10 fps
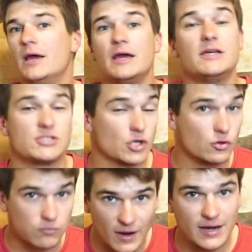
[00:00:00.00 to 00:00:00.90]
is a
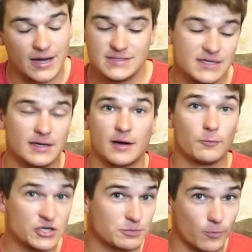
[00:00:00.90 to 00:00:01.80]
great idea, and I
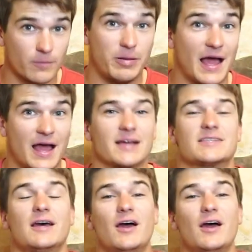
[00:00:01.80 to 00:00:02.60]
wish more bags